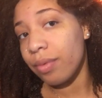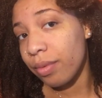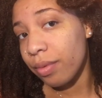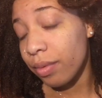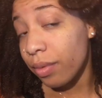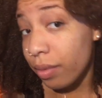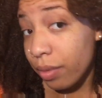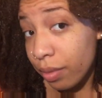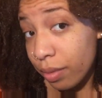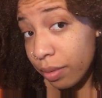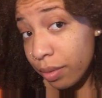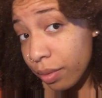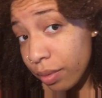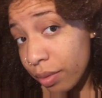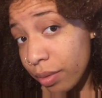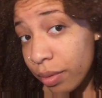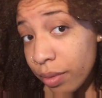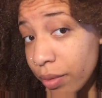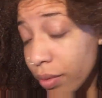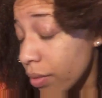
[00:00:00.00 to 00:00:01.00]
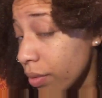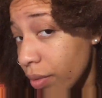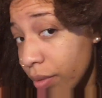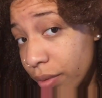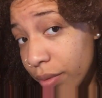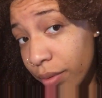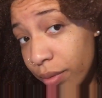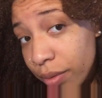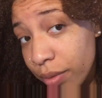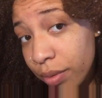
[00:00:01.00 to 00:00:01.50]
other side of my
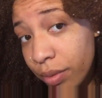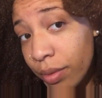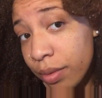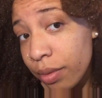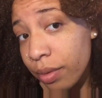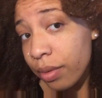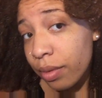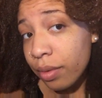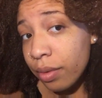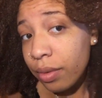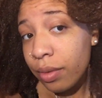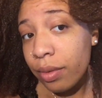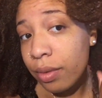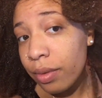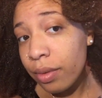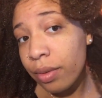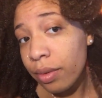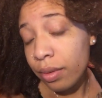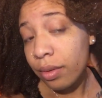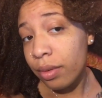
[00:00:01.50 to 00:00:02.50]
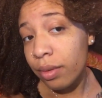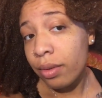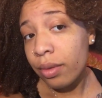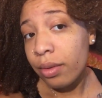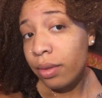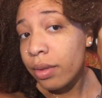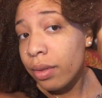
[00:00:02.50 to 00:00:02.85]
head. Like, again,